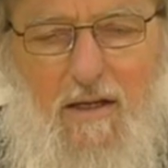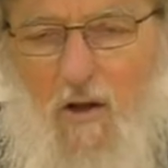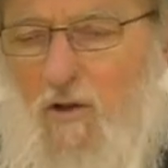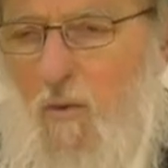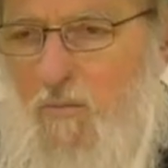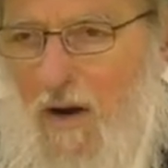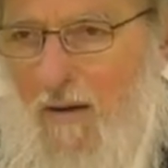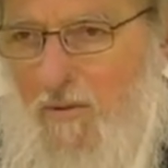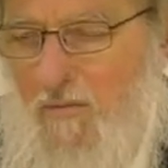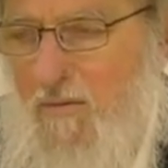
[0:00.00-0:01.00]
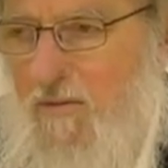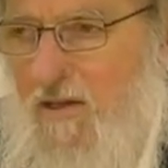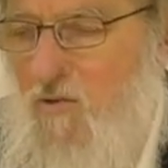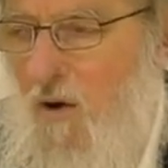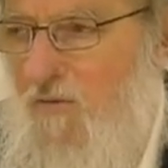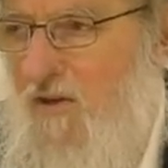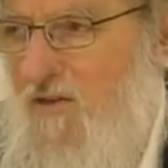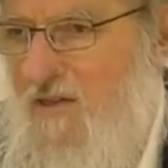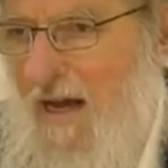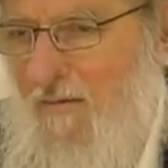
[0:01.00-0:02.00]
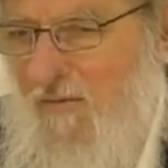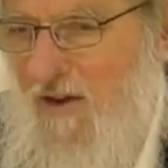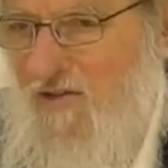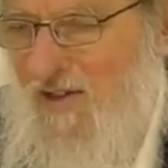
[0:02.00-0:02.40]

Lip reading: Only one problem. He's offering a sacrifice